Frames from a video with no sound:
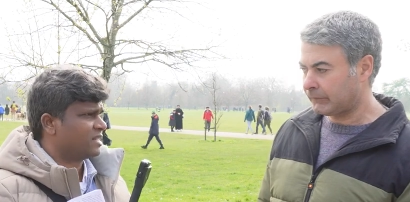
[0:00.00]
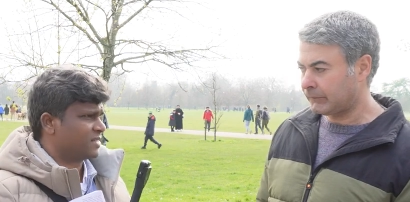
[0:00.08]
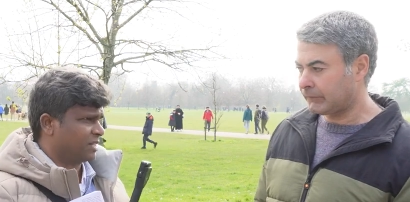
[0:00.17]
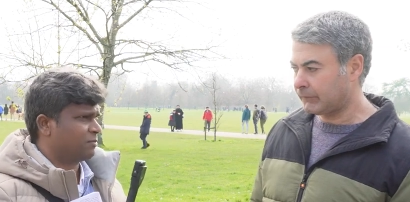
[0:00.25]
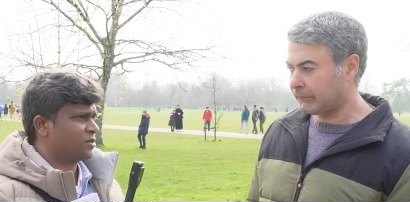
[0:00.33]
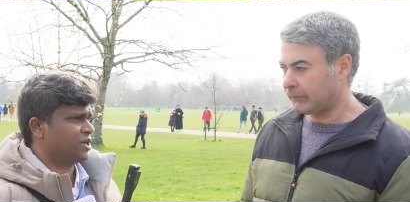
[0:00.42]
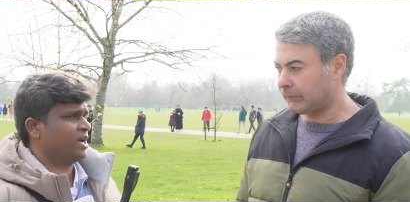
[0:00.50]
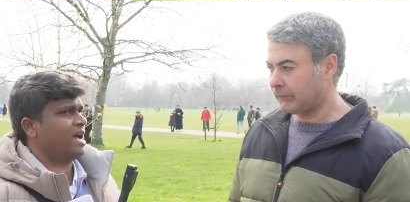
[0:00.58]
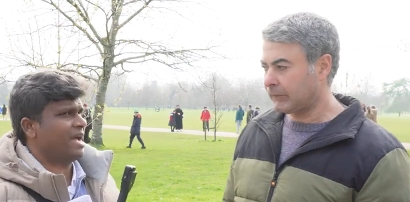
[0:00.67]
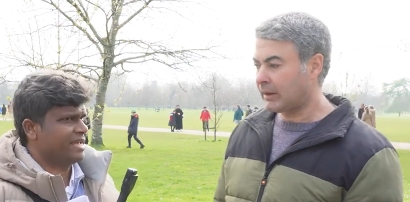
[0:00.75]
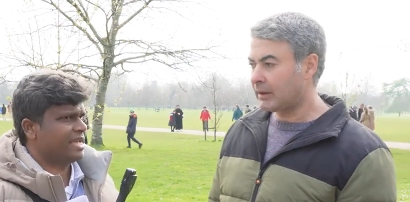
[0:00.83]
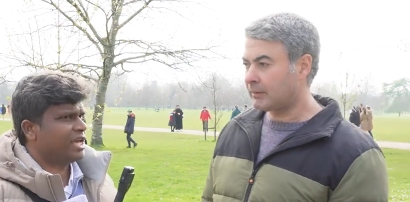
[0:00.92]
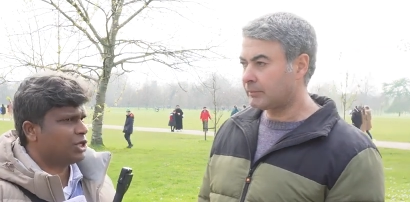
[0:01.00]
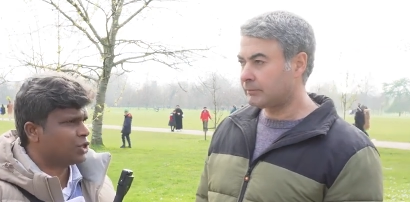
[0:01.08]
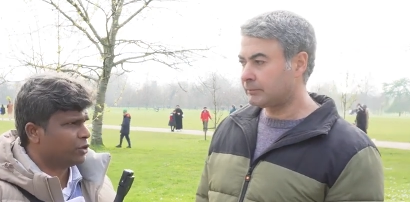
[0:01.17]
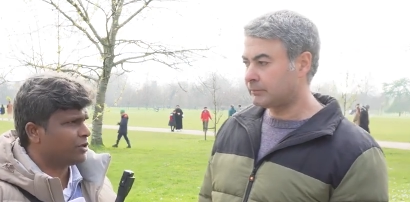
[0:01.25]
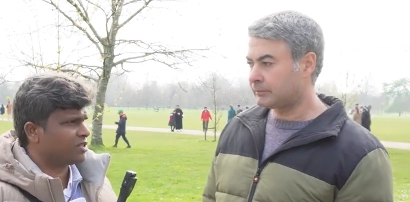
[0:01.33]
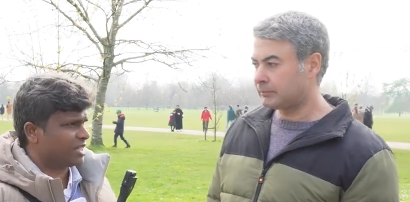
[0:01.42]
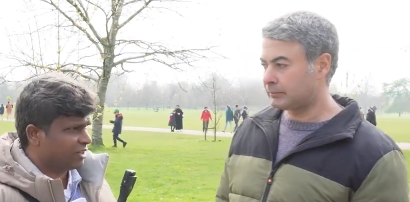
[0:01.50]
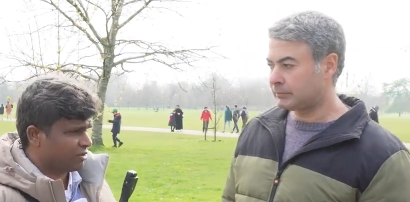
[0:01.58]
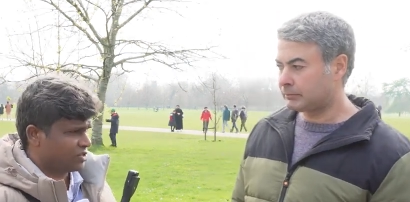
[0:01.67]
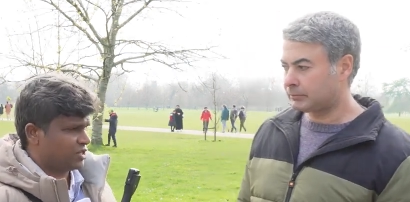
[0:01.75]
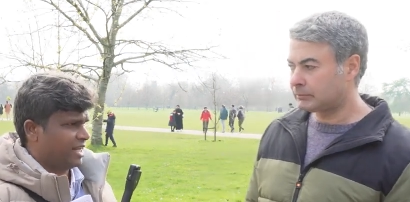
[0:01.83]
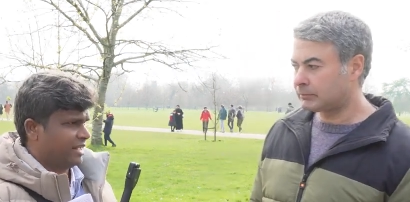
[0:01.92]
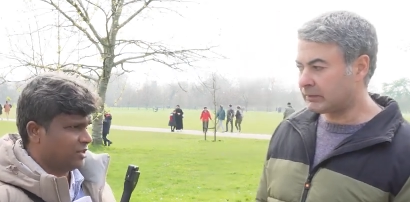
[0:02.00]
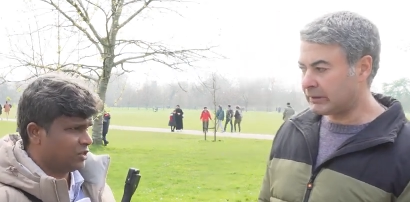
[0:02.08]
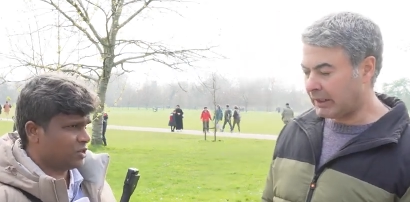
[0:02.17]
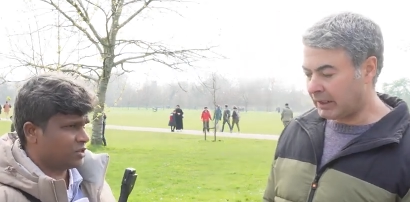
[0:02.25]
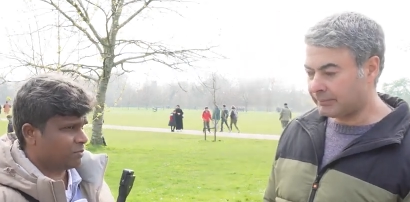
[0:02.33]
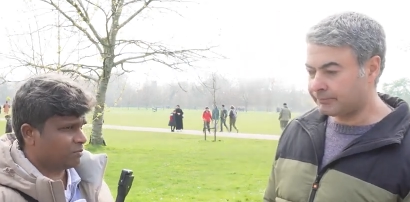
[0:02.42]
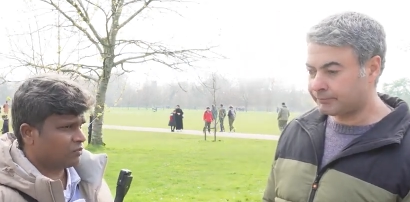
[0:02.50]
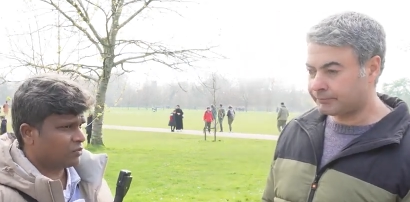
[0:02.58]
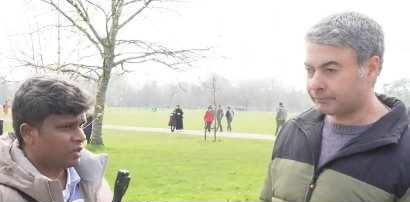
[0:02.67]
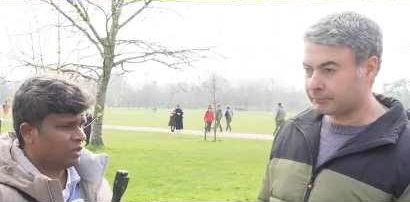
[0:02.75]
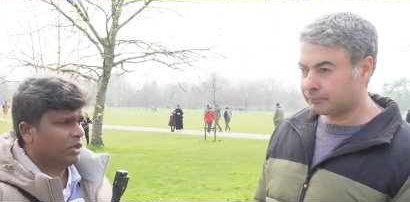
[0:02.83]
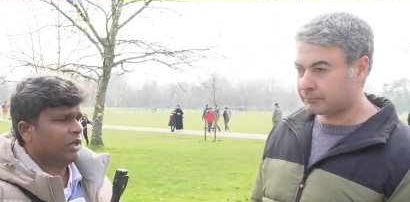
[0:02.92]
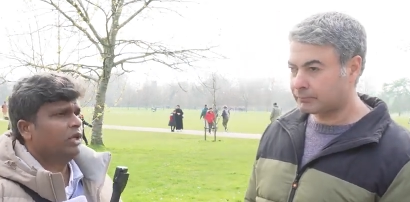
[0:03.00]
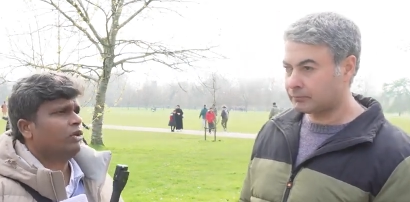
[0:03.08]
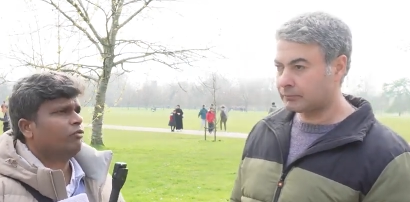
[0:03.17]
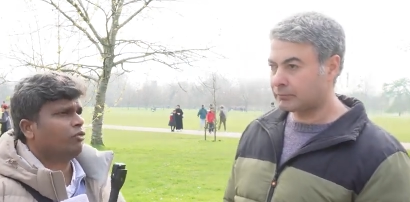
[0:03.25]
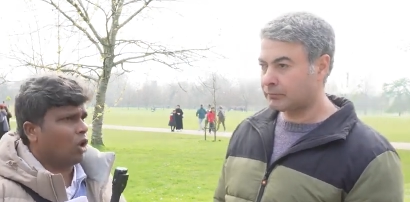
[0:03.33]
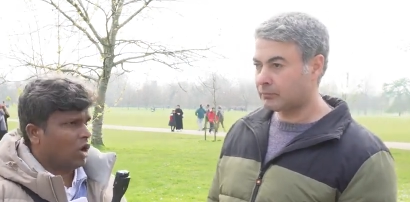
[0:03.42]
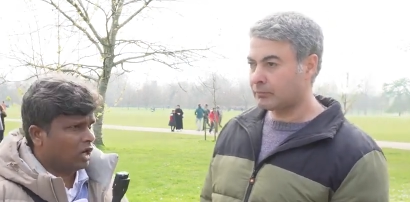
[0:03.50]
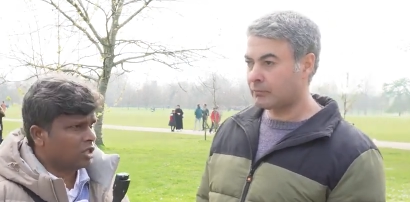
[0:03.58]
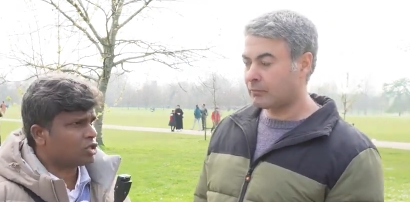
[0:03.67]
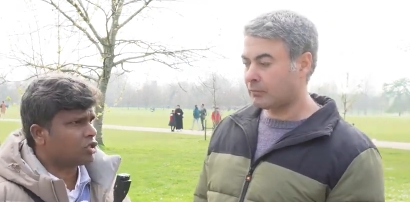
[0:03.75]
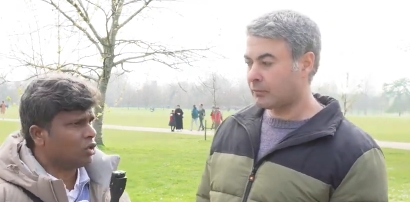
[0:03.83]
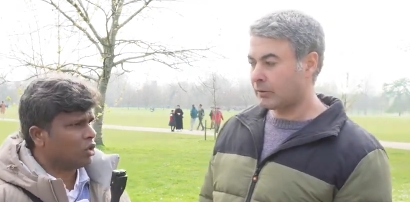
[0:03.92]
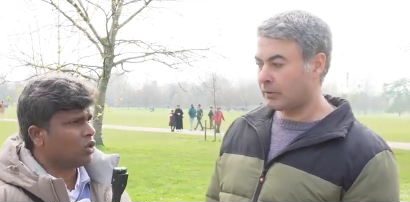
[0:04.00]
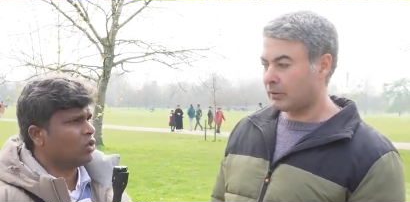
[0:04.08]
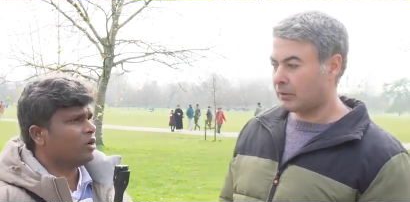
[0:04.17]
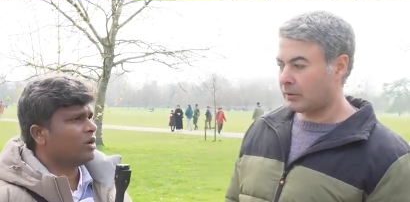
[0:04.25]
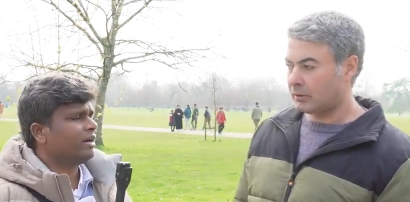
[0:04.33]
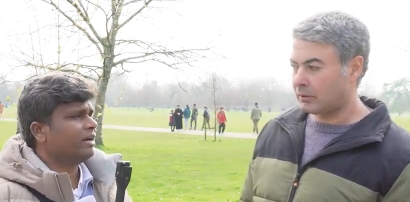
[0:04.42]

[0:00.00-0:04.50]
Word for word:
Speaker 1: the scripture, i.e., Jews and Christians, yeah. those who